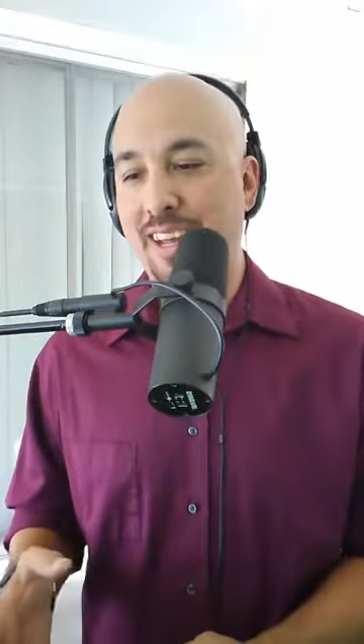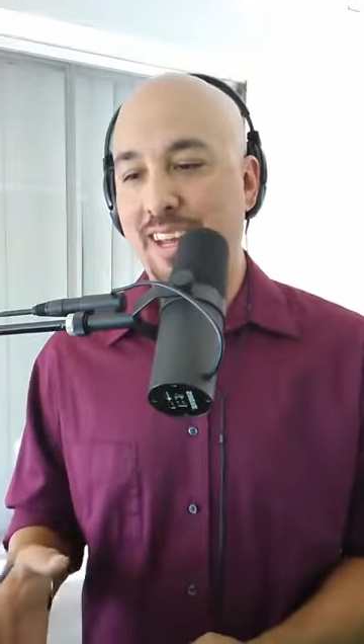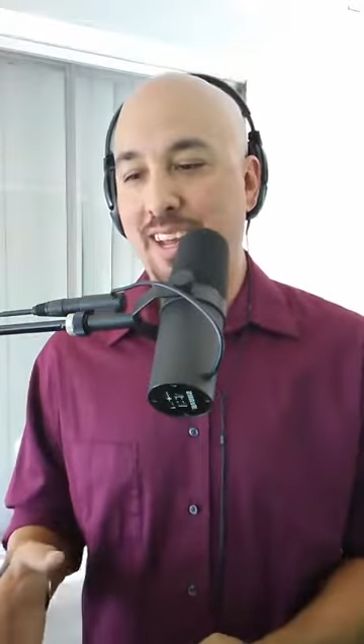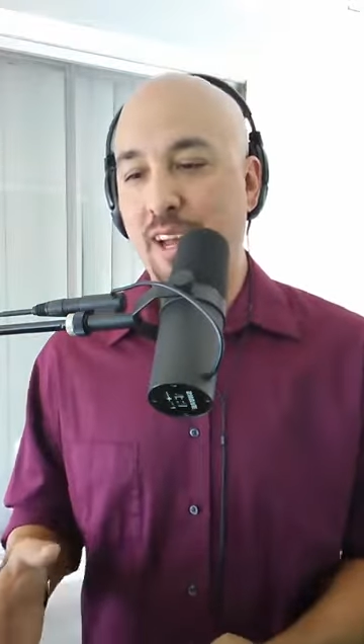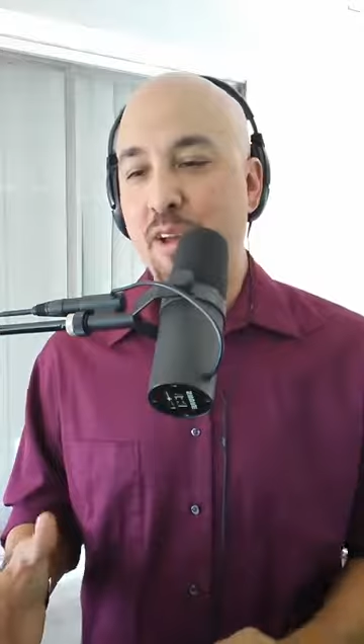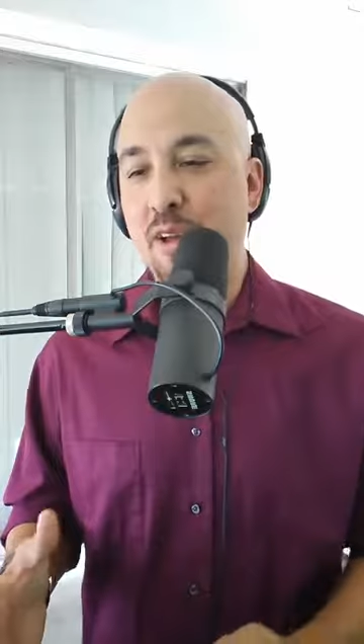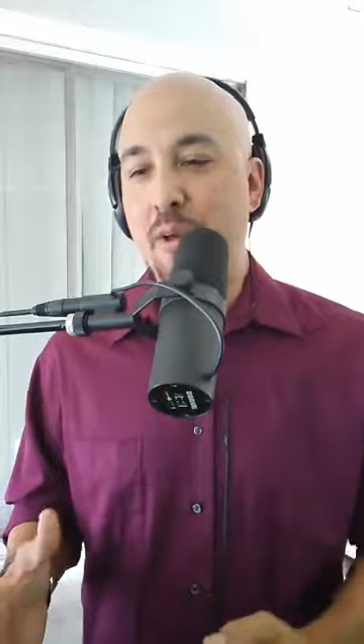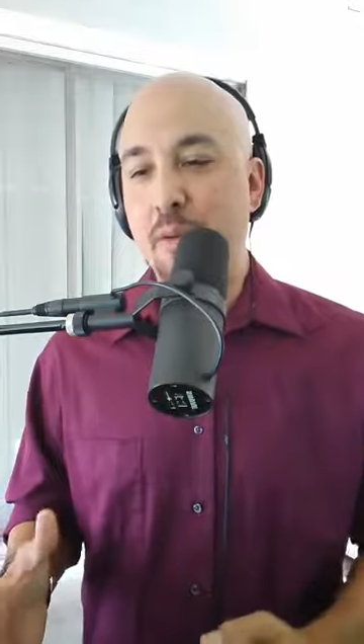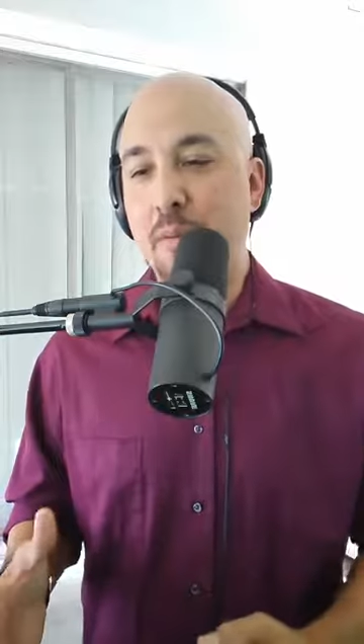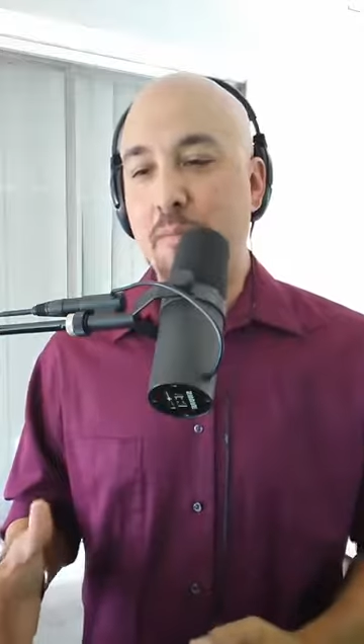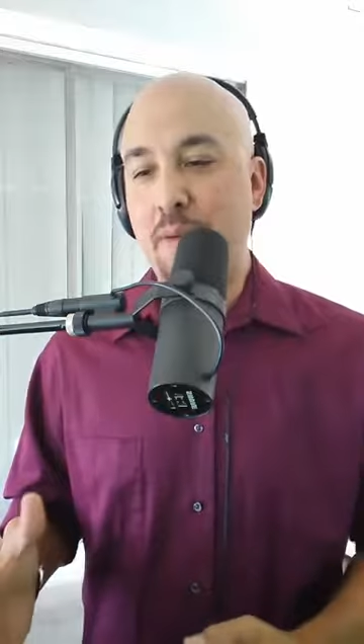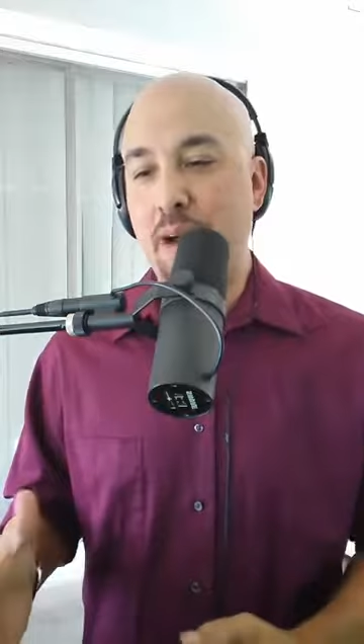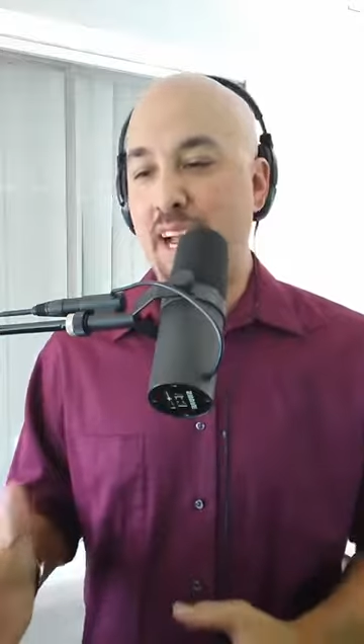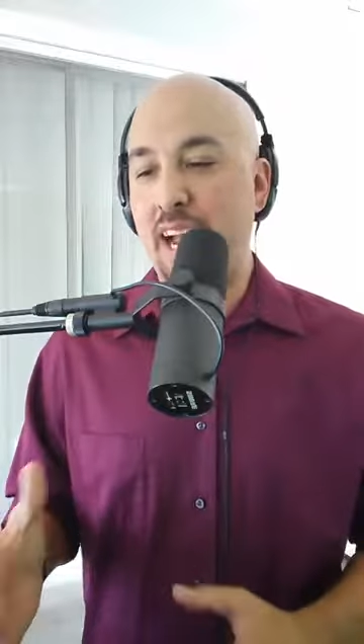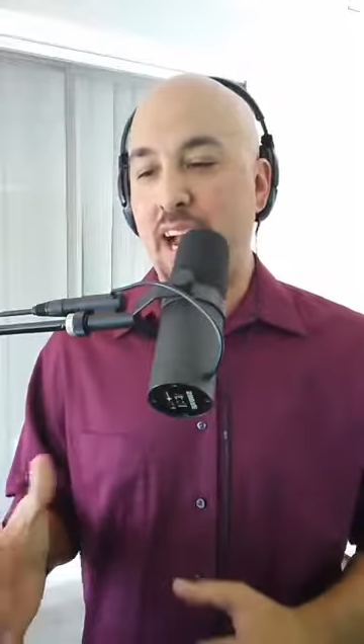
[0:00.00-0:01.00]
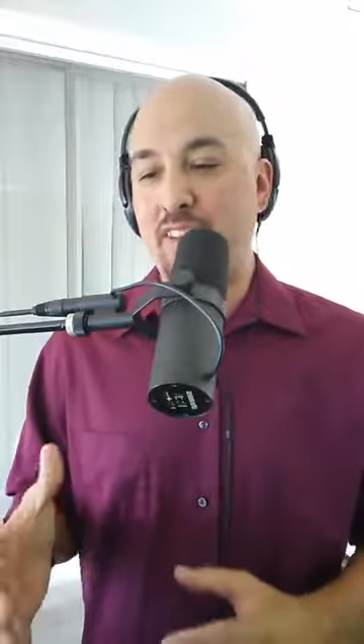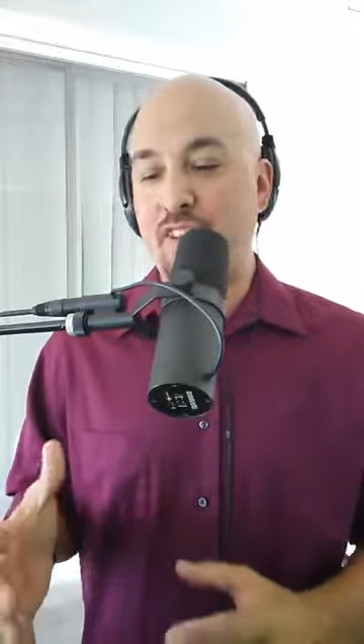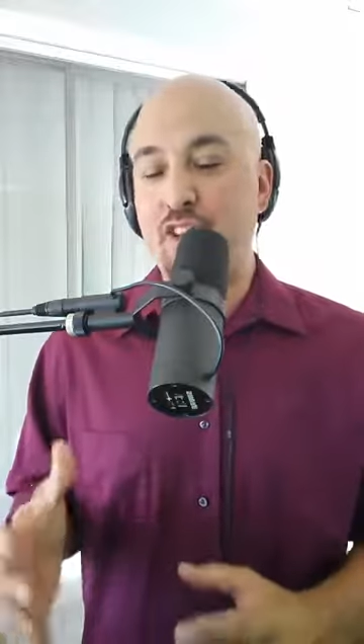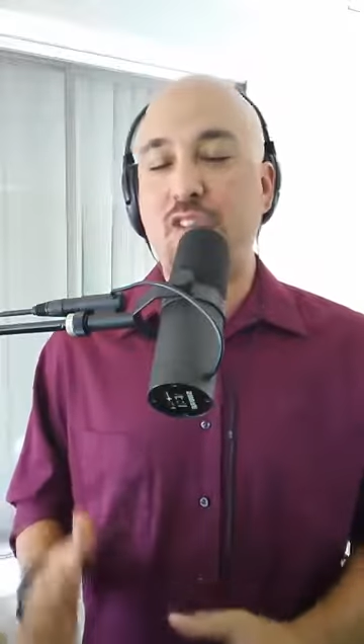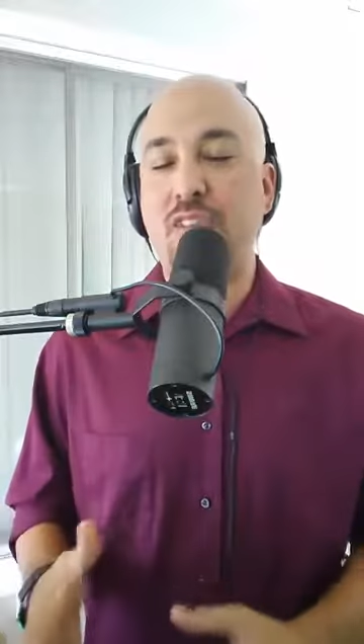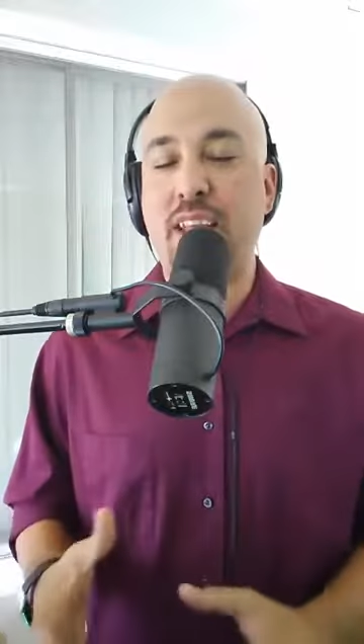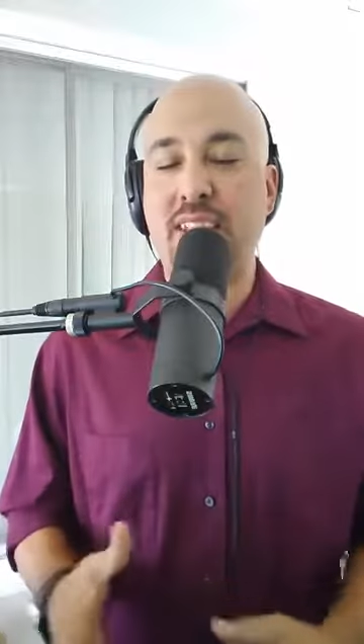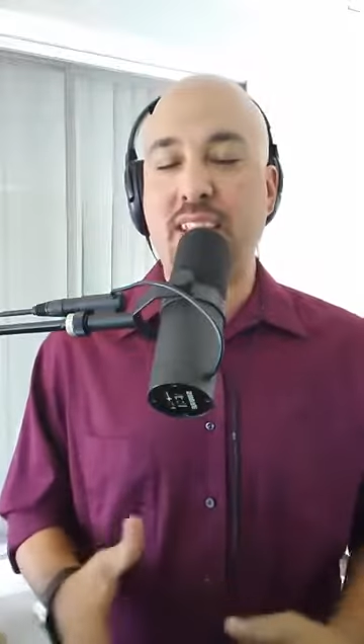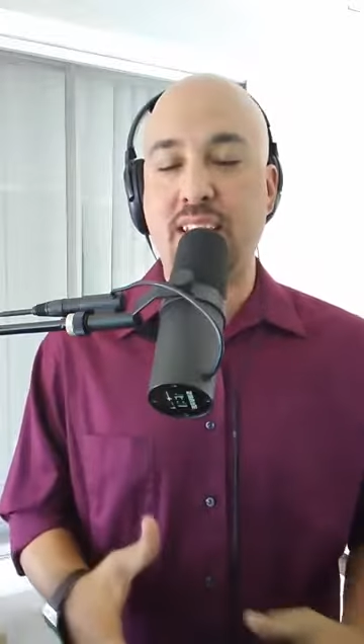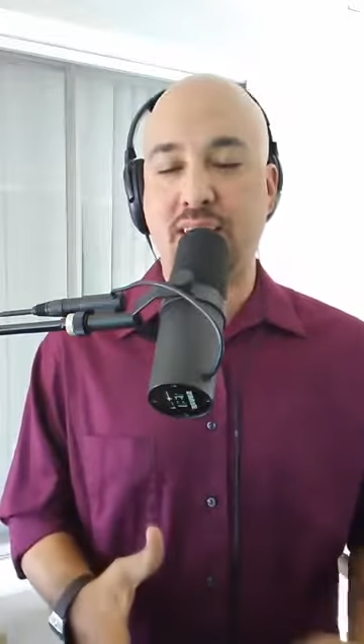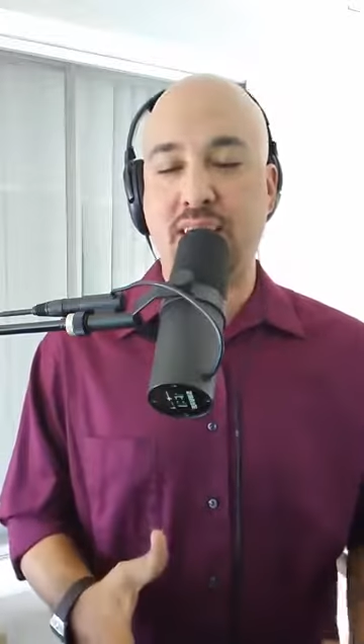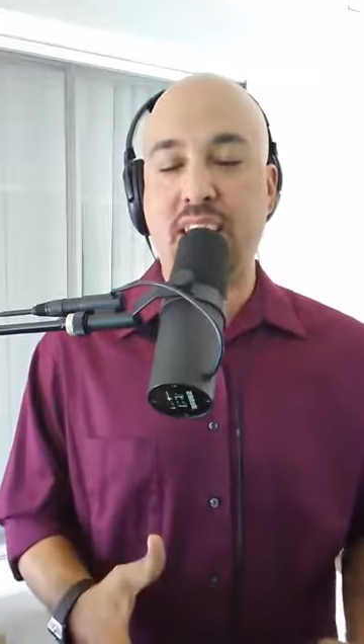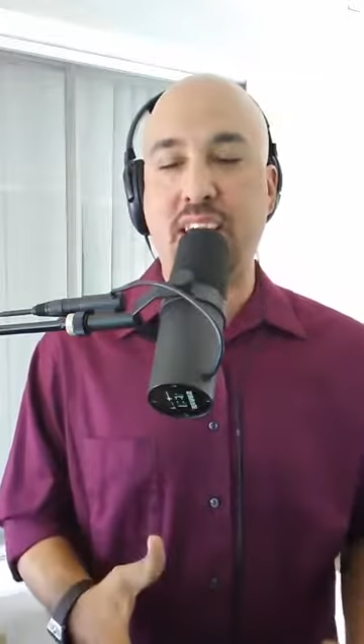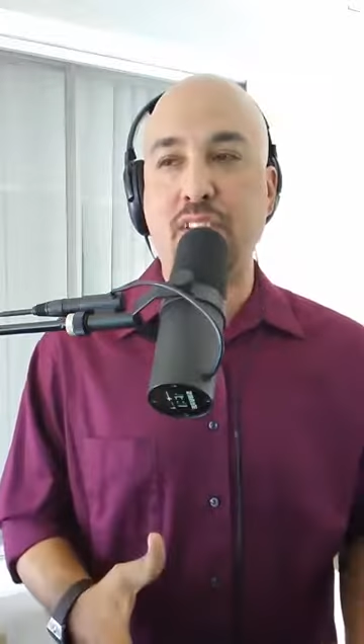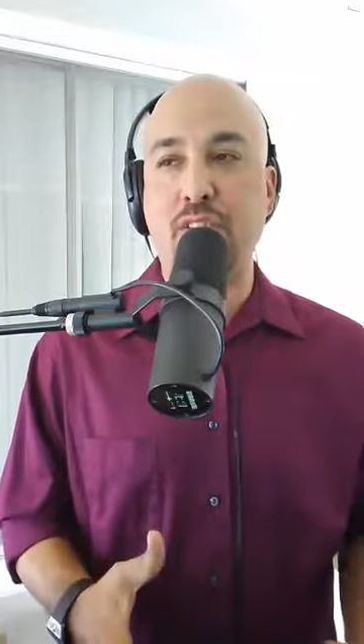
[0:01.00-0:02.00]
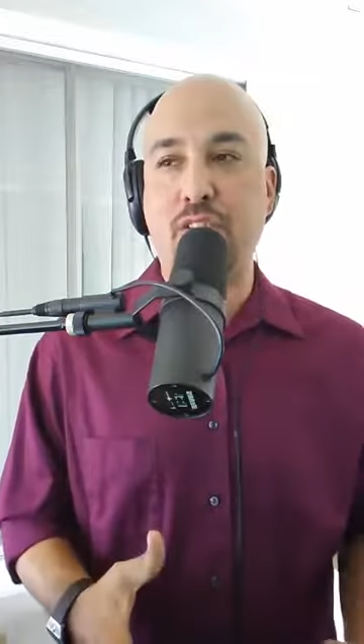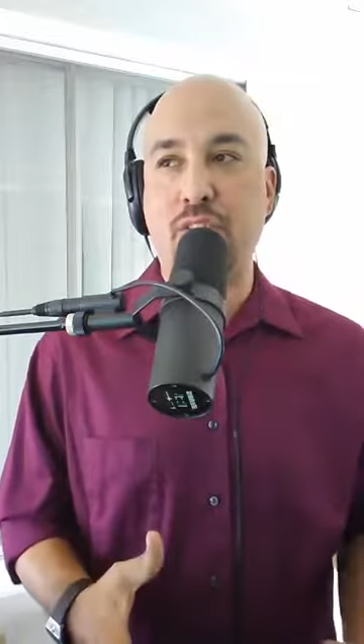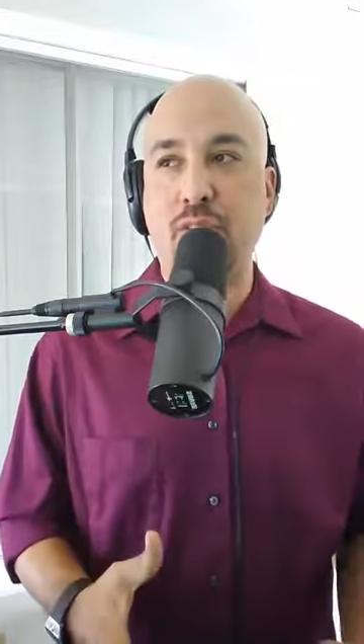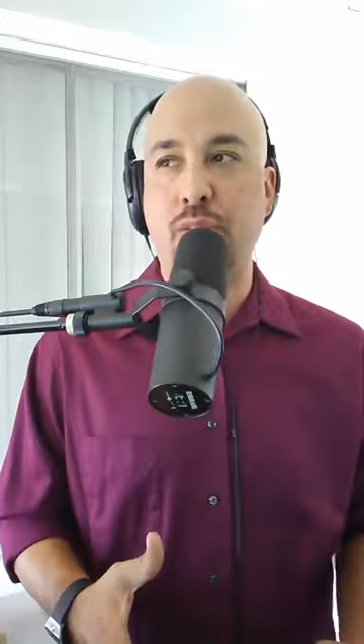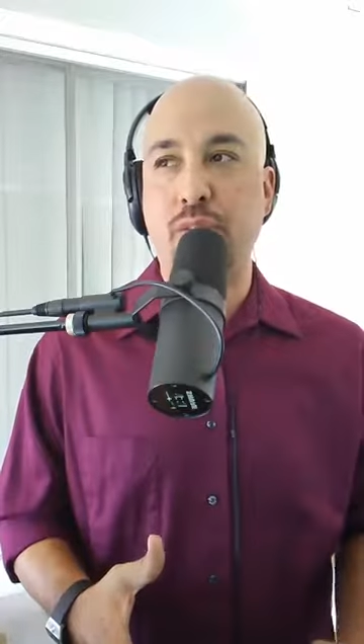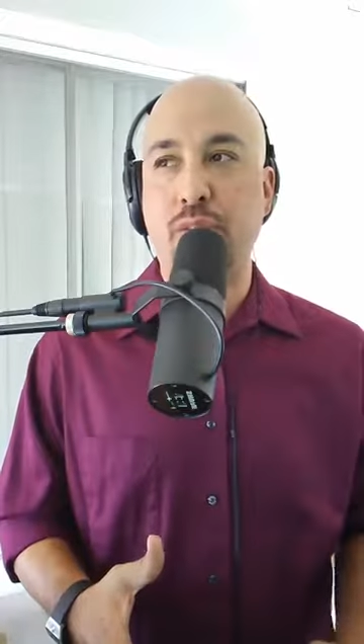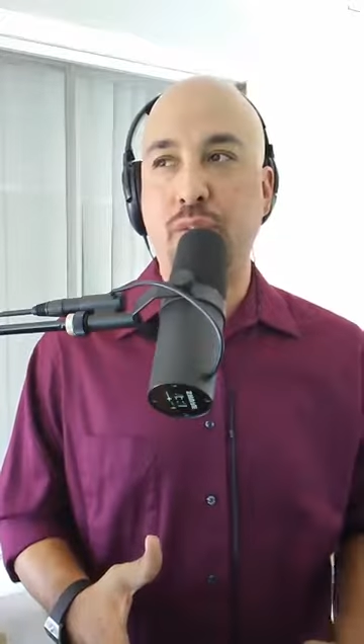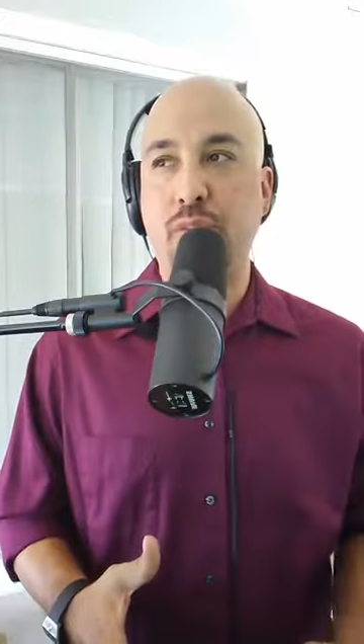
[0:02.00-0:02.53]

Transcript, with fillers: I, I just think that these